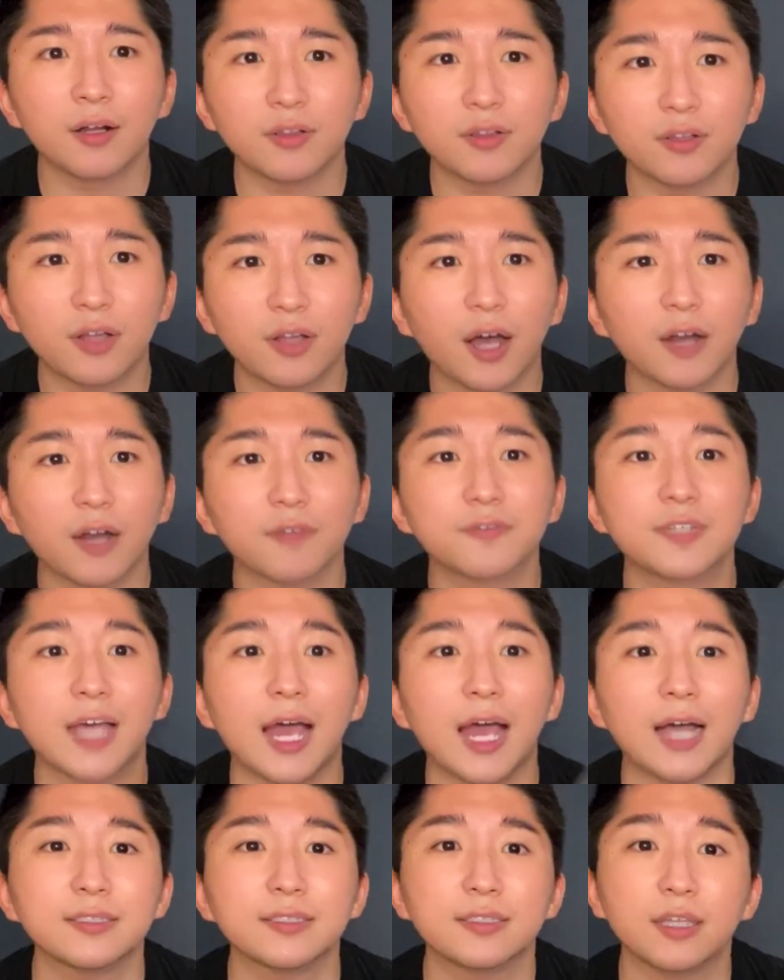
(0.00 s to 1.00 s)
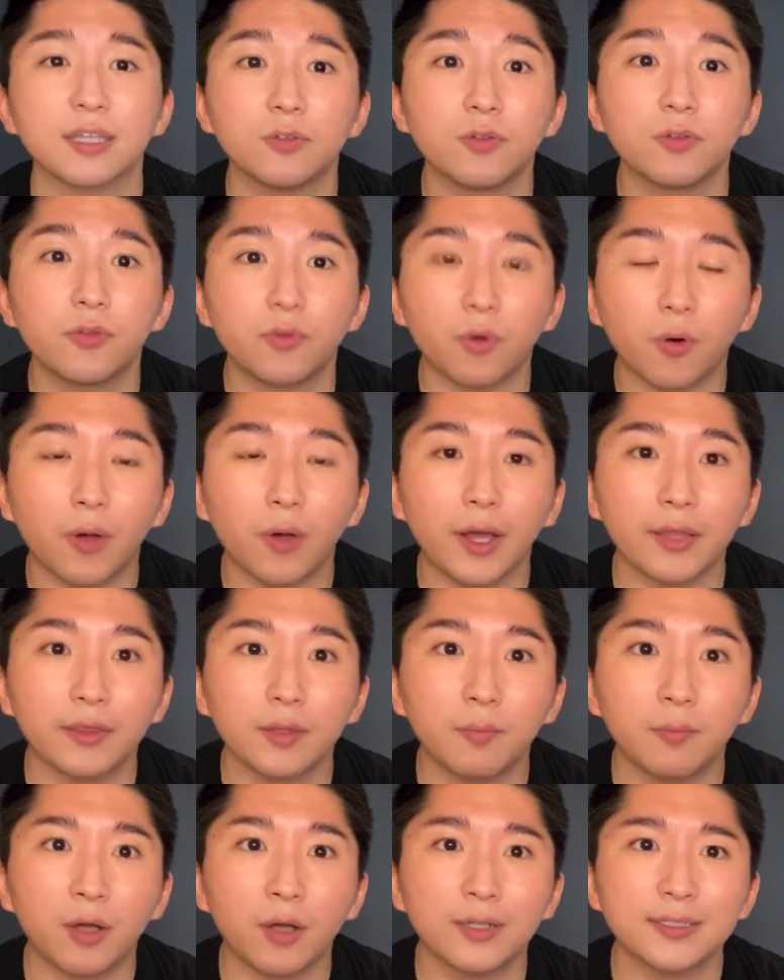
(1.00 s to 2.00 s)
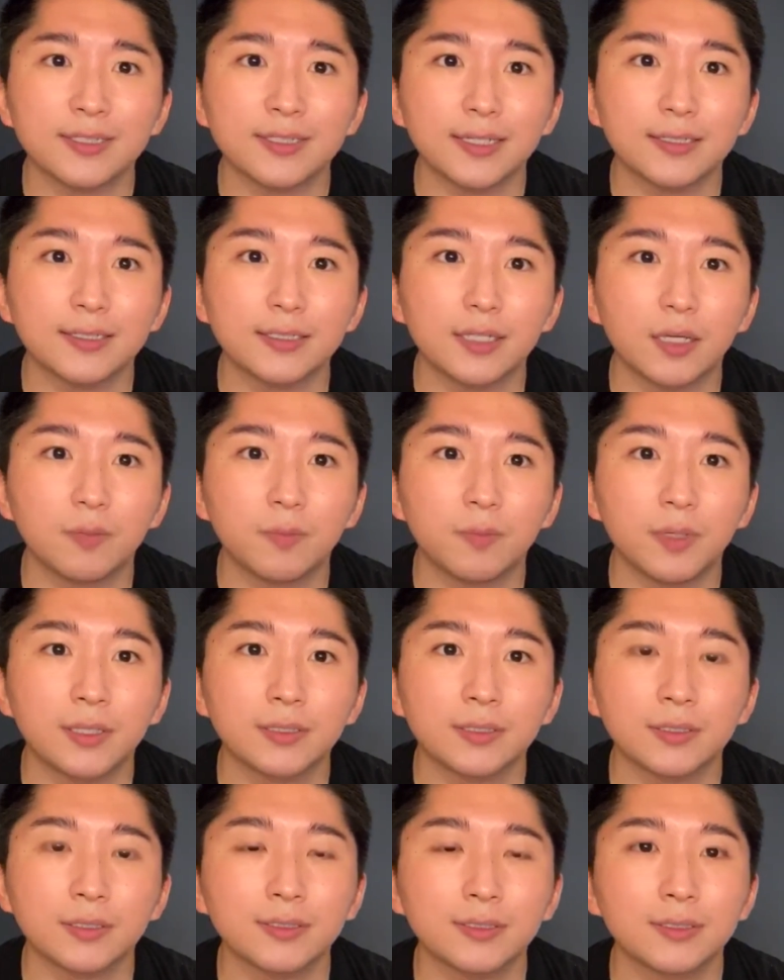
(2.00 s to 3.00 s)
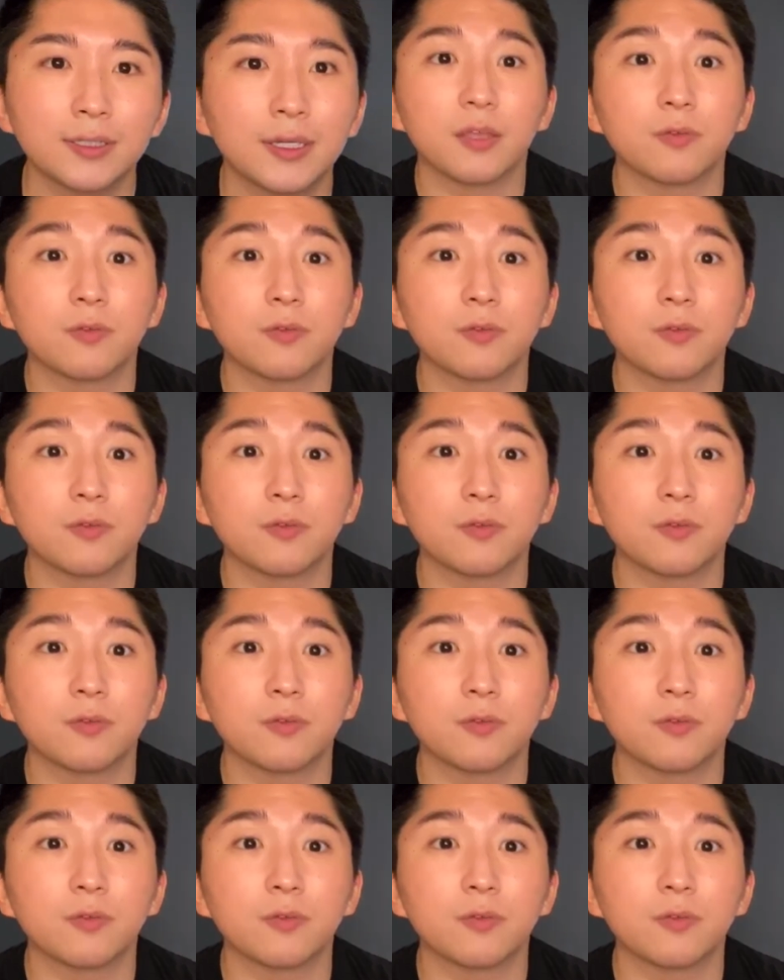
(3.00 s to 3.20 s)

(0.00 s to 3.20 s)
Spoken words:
lot of tasks that you throw at them on a day-to-day basis.